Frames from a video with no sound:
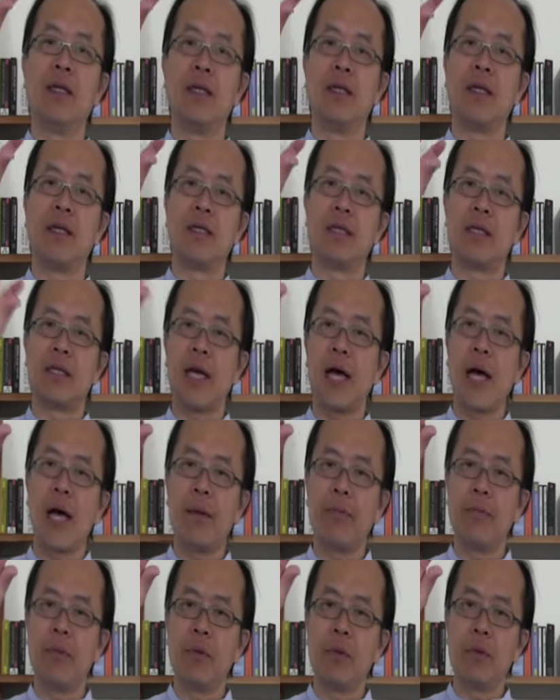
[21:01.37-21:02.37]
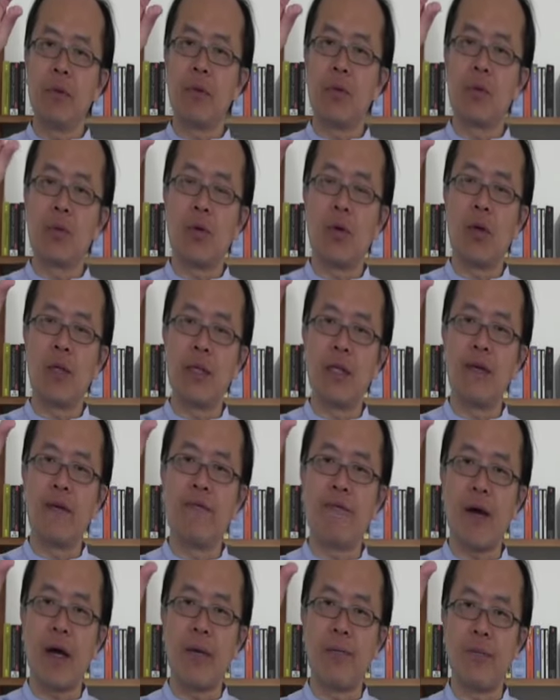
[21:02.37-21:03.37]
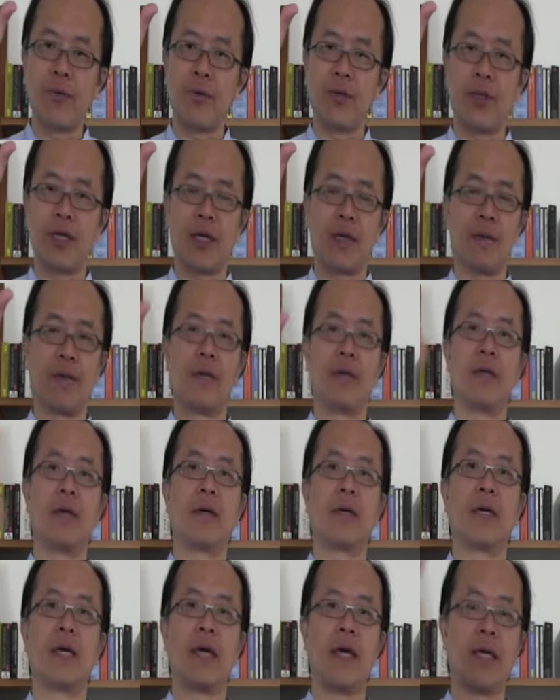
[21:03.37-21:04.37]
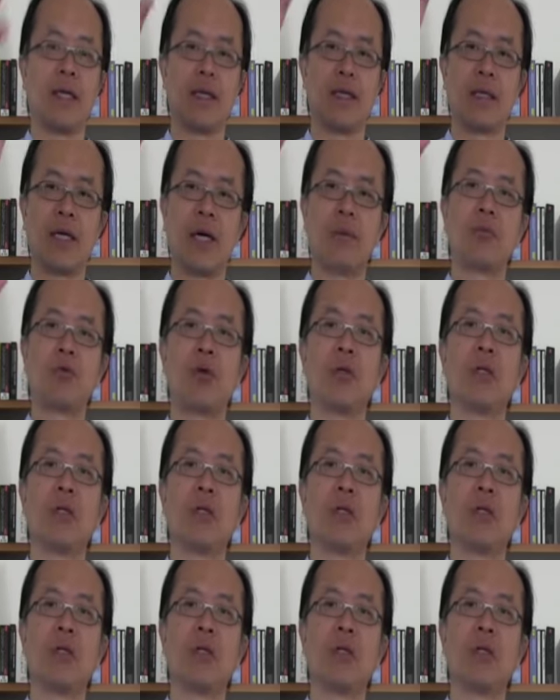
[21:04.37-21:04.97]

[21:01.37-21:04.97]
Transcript: The top 25%, okay, the top